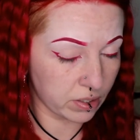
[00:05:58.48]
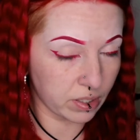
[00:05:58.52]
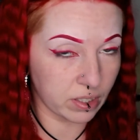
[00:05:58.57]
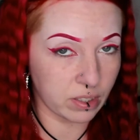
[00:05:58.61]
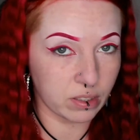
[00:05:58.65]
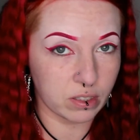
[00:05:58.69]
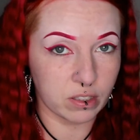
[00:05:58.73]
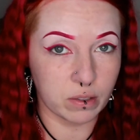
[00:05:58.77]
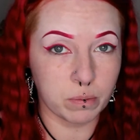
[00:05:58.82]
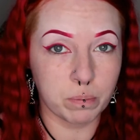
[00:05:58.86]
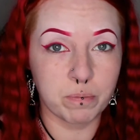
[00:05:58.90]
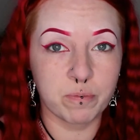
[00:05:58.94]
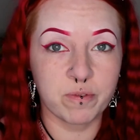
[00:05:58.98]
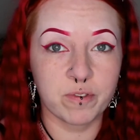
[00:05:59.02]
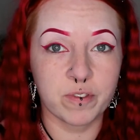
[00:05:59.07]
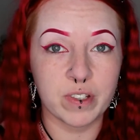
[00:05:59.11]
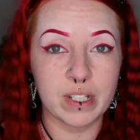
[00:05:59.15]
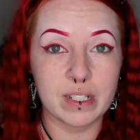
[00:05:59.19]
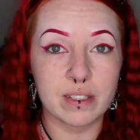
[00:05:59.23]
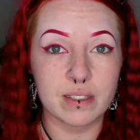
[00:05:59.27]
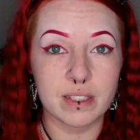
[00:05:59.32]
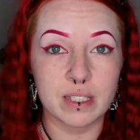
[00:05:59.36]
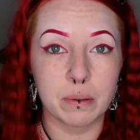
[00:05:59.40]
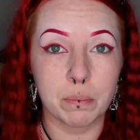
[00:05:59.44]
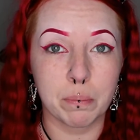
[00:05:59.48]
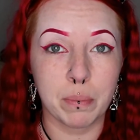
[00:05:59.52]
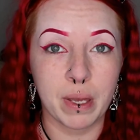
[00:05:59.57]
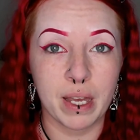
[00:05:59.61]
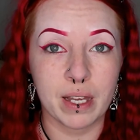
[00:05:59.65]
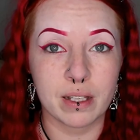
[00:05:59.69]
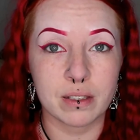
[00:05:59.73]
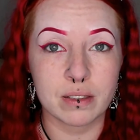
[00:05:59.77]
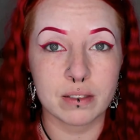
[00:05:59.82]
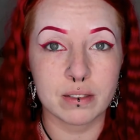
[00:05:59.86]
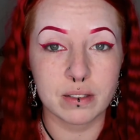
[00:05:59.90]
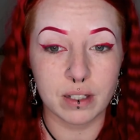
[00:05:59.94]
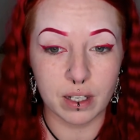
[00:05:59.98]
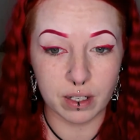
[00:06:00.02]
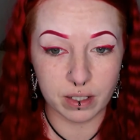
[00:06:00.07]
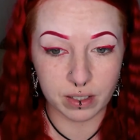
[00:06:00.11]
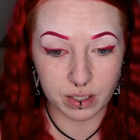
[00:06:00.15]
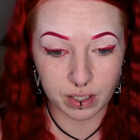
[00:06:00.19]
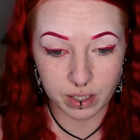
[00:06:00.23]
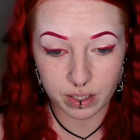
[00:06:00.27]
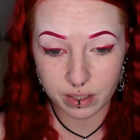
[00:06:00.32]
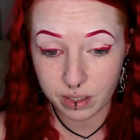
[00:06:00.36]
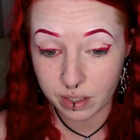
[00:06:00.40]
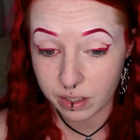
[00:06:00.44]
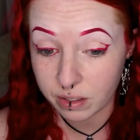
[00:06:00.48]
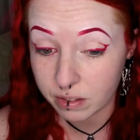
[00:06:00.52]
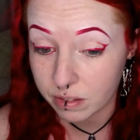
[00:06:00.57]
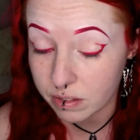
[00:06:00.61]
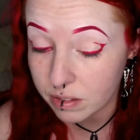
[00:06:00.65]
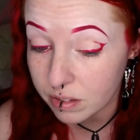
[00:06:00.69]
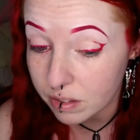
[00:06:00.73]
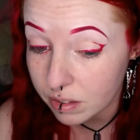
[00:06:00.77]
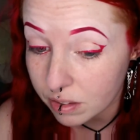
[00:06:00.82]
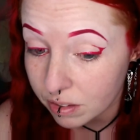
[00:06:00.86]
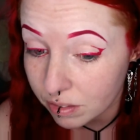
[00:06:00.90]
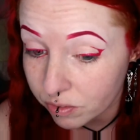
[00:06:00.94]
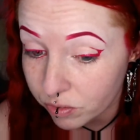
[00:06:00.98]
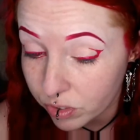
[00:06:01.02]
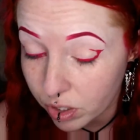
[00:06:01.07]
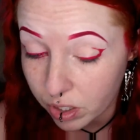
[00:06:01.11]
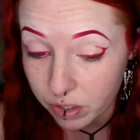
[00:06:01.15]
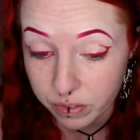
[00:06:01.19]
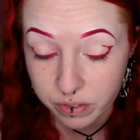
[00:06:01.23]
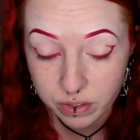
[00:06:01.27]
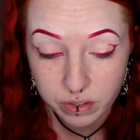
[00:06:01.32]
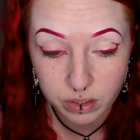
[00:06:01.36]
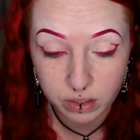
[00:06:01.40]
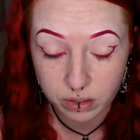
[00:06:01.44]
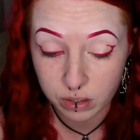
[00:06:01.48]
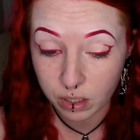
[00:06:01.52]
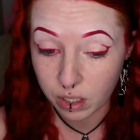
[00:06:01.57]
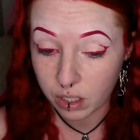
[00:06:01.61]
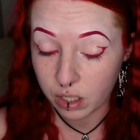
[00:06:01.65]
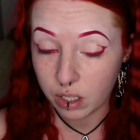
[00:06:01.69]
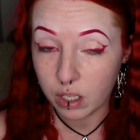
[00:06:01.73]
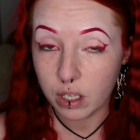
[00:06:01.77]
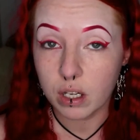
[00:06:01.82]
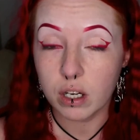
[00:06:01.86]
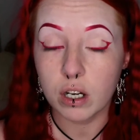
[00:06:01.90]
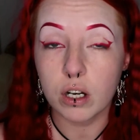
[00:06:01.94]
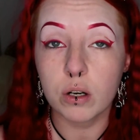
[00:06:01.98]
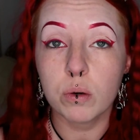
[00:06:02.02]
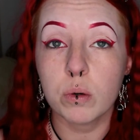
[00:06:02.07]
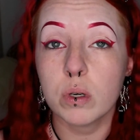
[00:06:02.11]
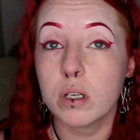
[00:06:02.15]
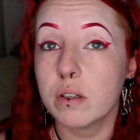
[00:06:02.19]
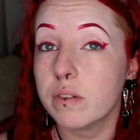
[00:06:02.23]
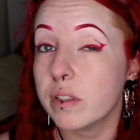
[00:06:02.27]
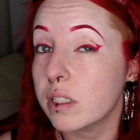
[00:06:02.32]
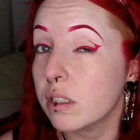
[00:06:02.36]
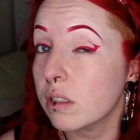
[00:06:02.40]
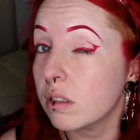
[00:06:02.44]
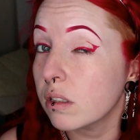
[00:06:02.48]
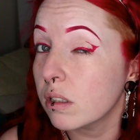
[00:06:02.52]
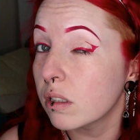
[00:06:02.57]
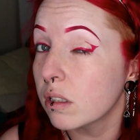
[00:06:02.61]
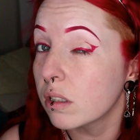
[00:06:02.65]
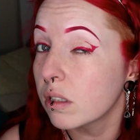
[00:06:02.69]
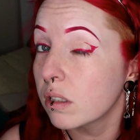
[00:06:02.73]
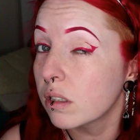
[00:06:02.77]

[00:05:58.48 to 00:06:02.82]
like the felt tip pen style eyeliners rather than, oh, what have I done?